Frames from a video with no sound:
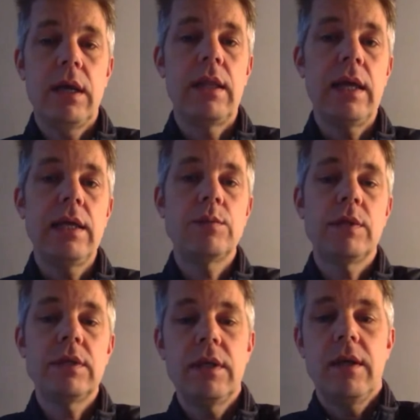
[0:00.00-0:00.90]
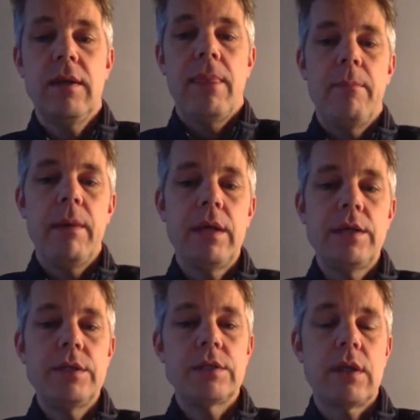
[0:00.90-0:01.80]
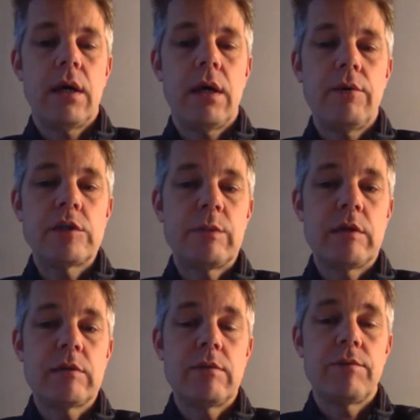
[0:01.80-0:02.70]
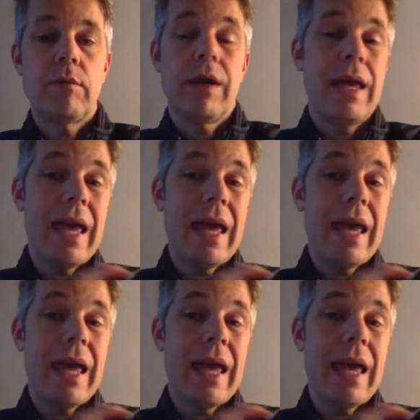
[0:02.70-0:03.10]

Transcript: And that is what managers are responsible for.